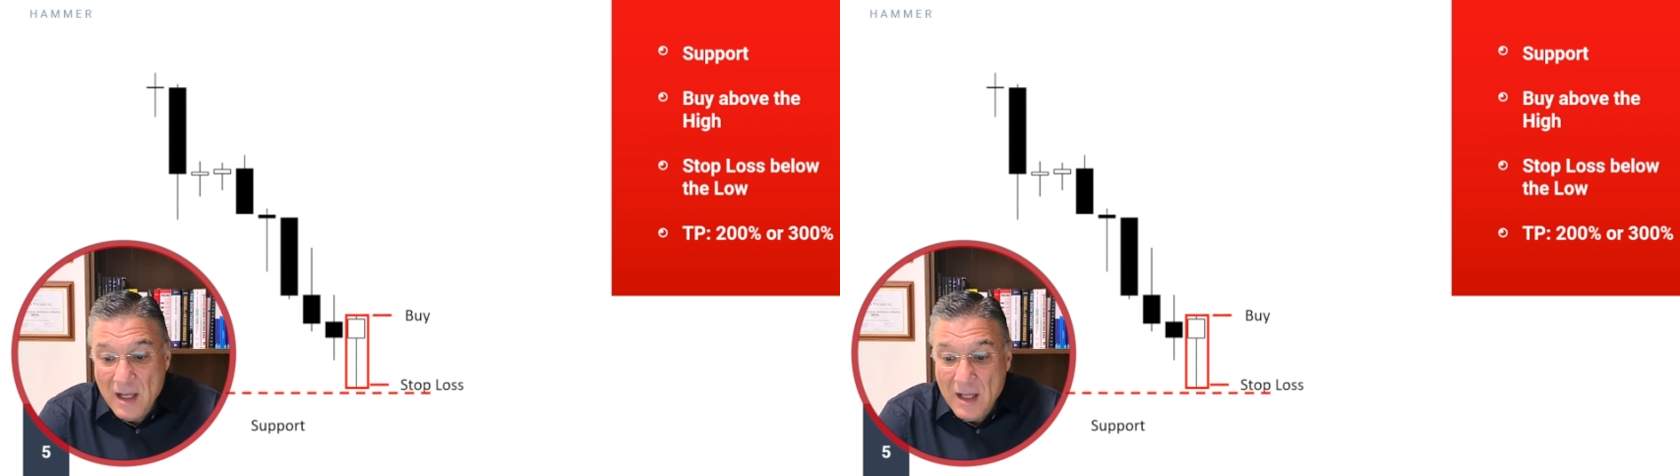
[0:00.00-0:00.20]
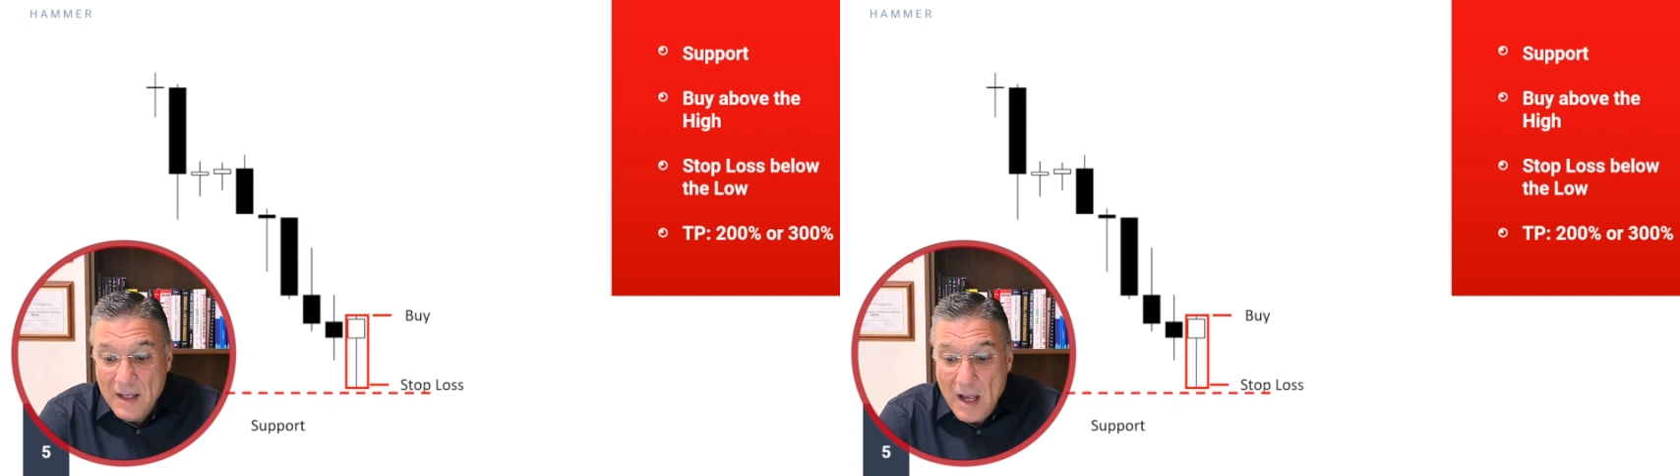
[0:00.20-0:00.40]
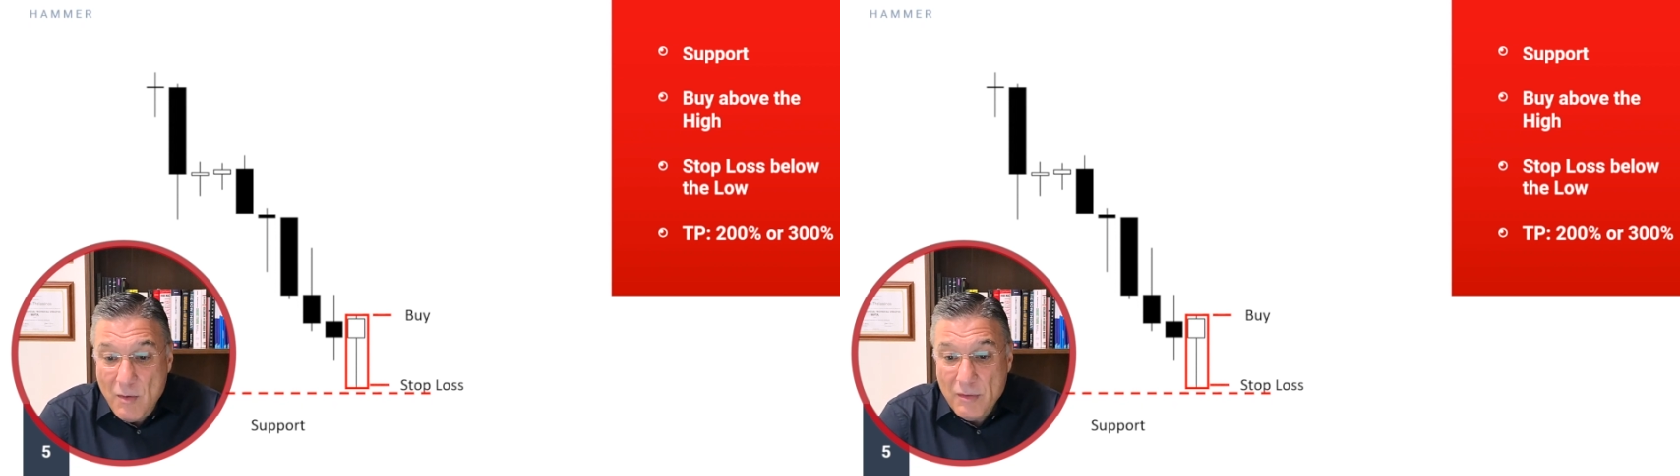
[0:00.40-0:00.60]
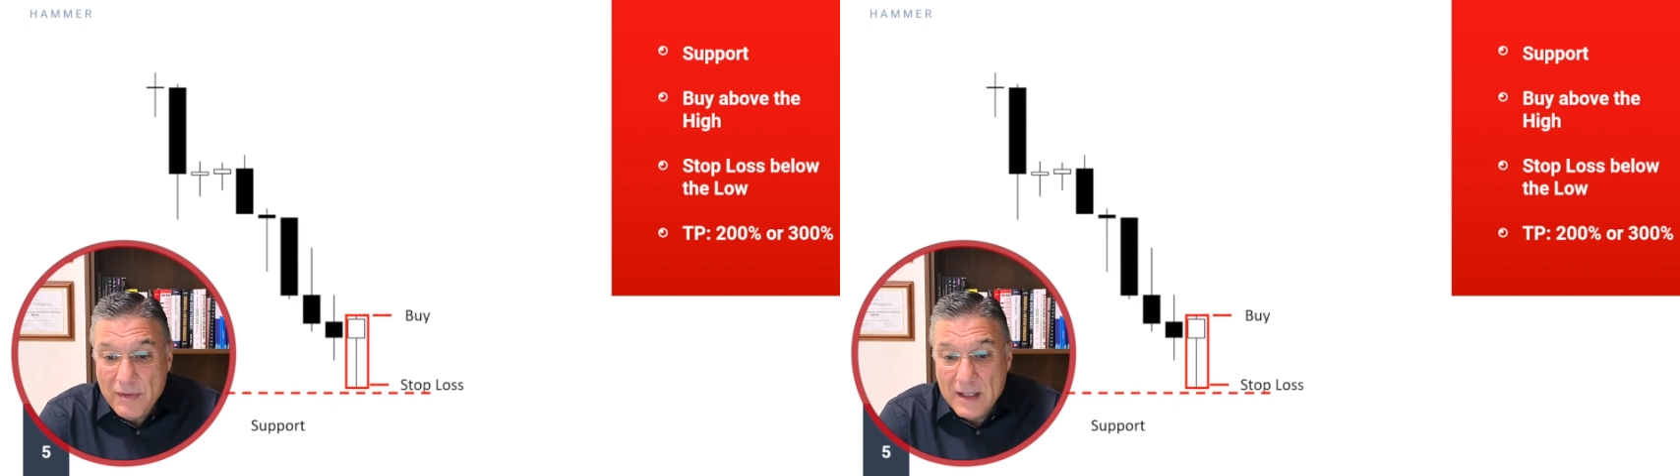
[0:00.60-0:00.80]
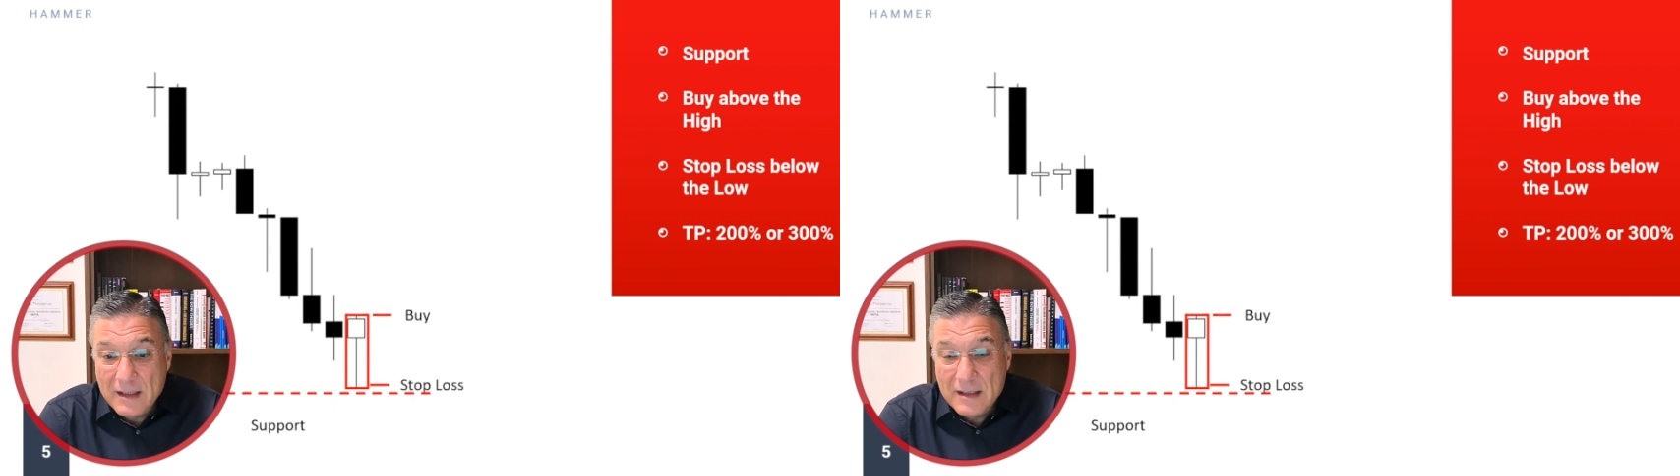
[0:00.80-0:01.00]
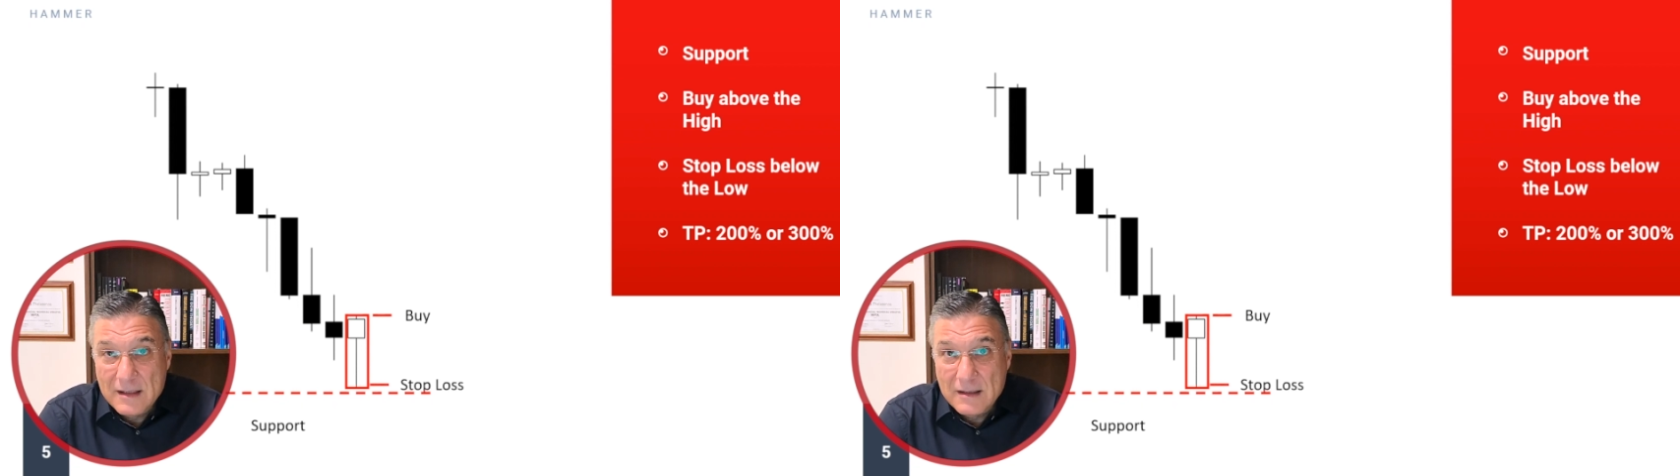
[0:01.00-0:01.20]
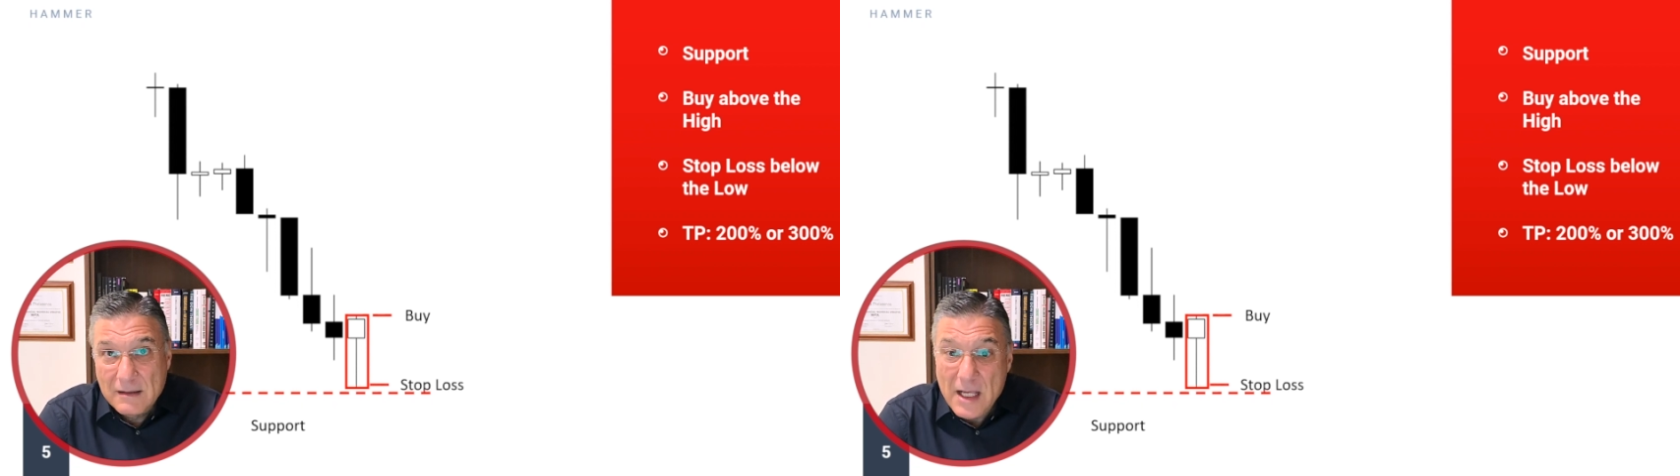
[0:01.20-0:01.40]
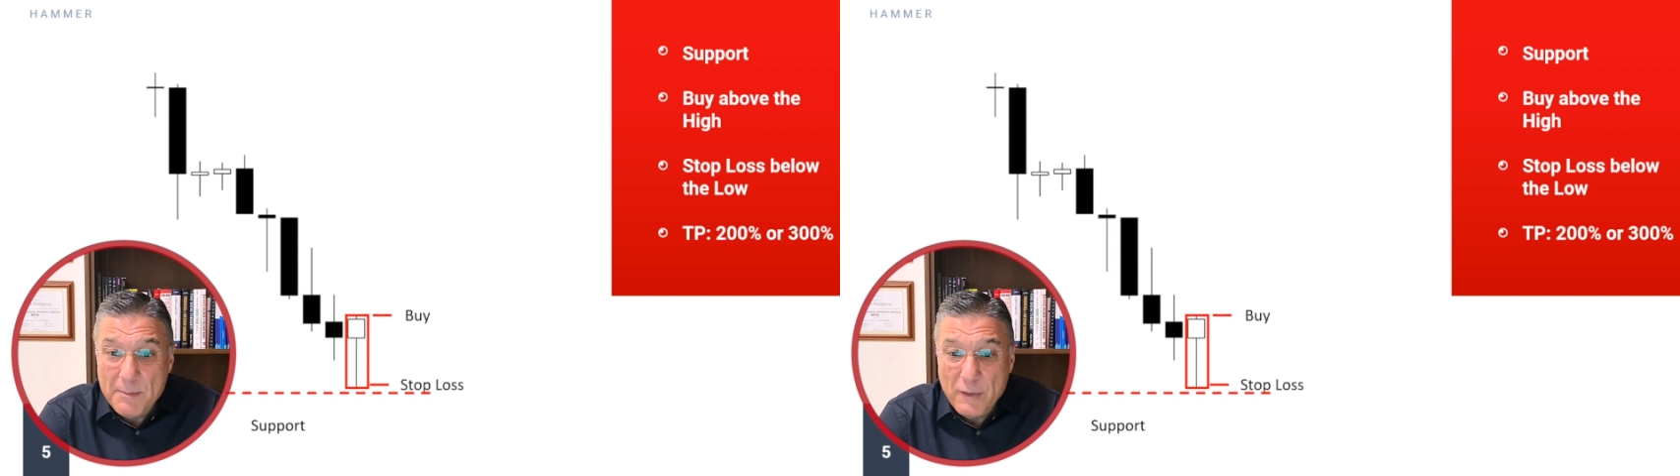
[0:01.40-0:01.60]
Now, the
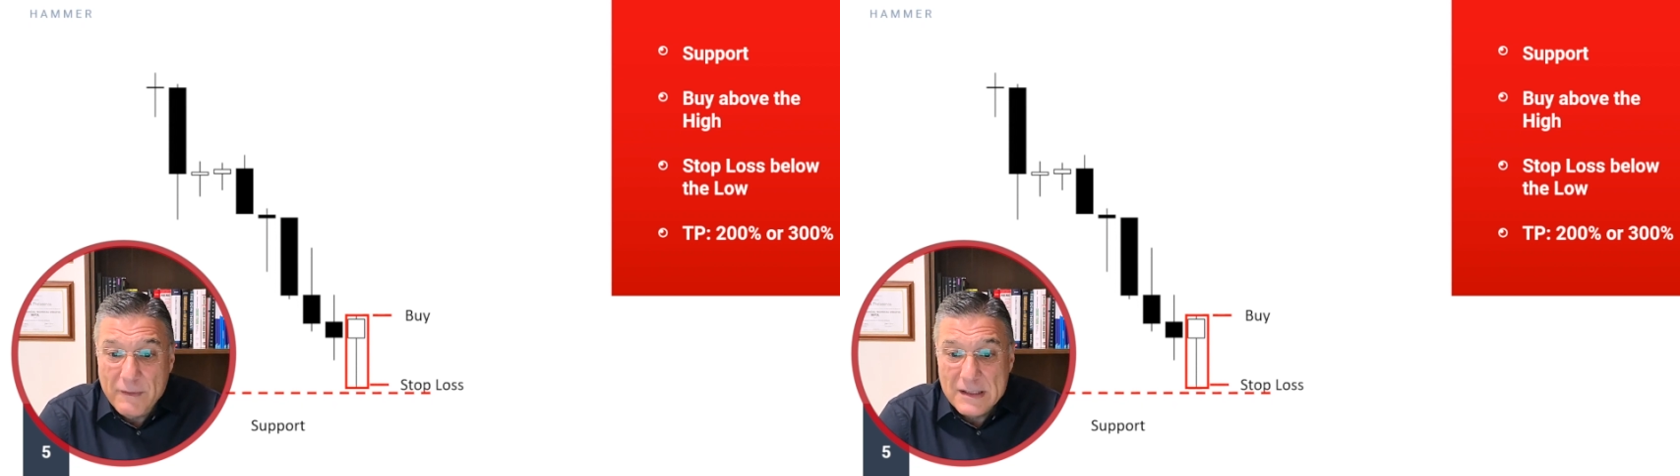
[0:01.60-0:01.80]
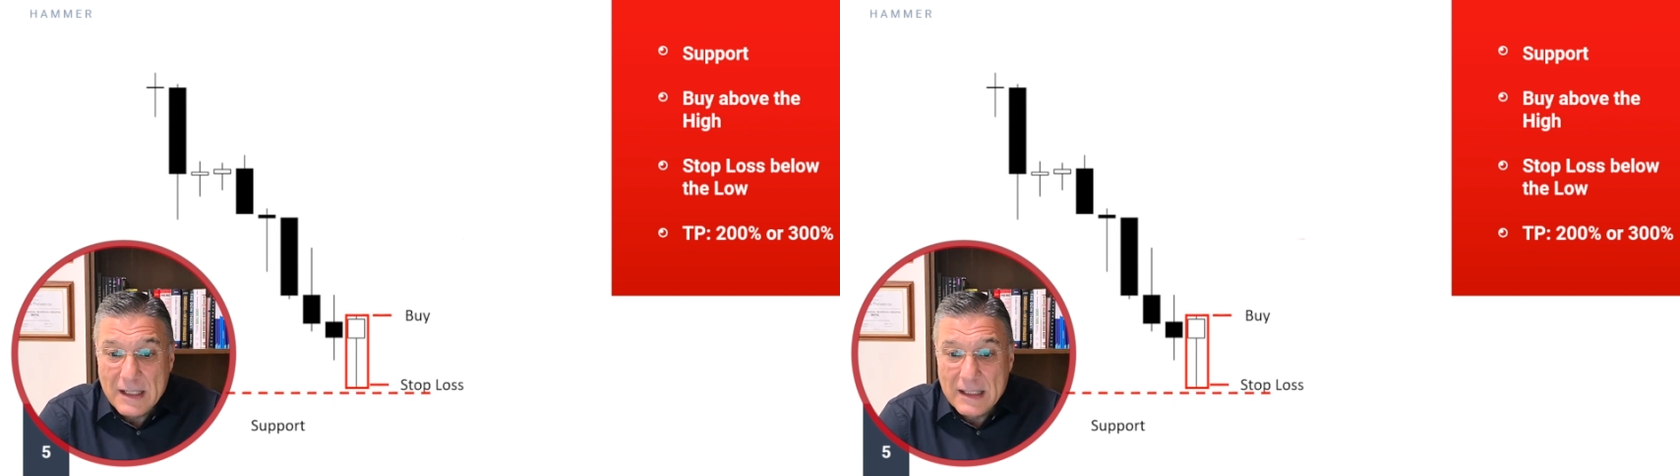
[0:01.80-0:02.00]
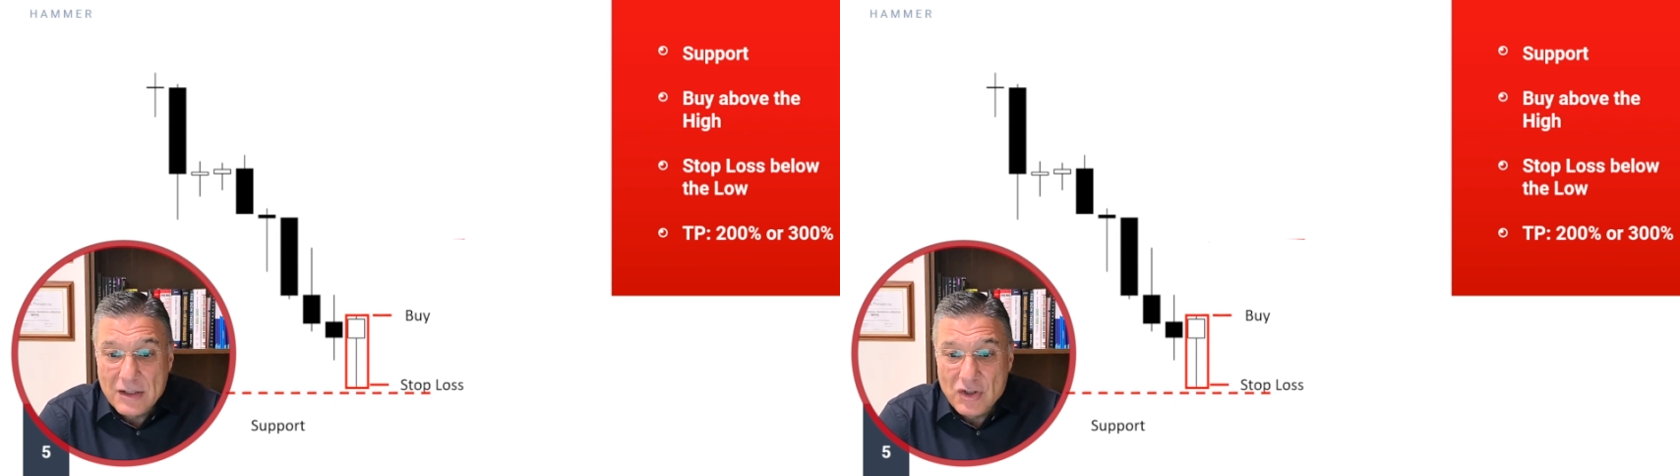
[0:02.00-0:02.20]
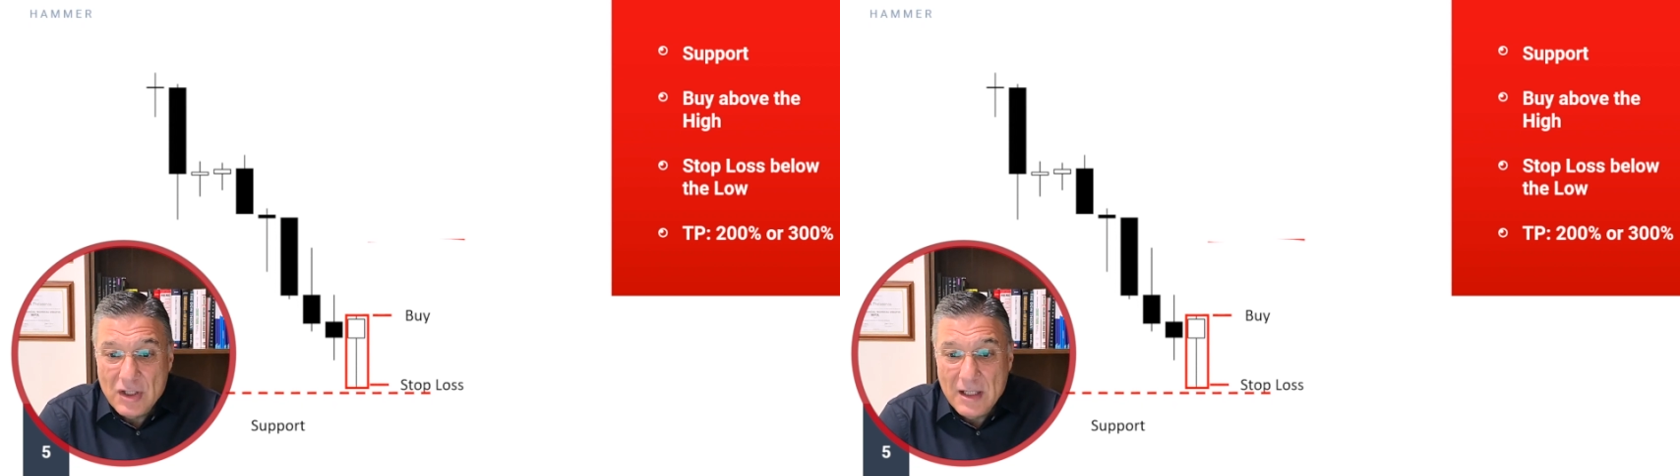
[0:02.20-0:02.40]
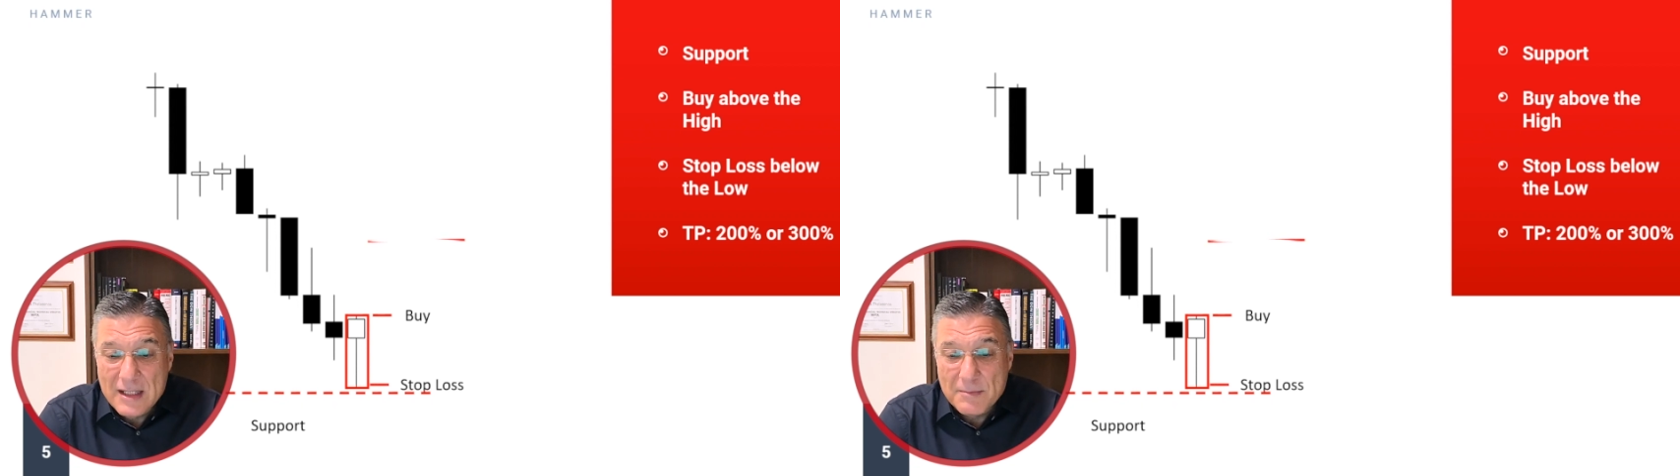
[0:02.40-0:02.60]
take profit strategy is